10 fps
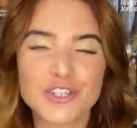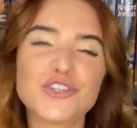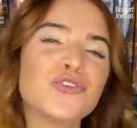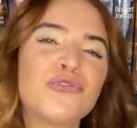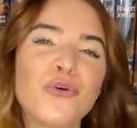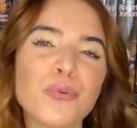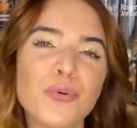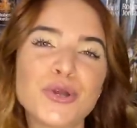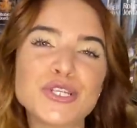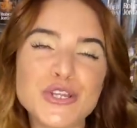two
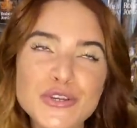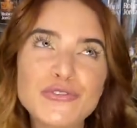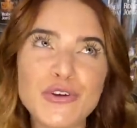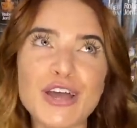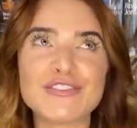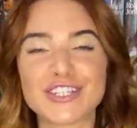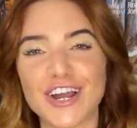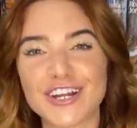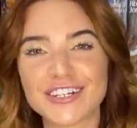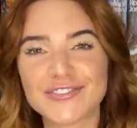4.25
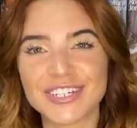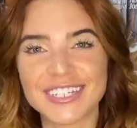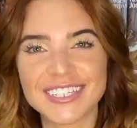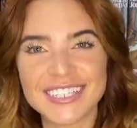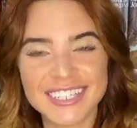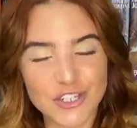star reads,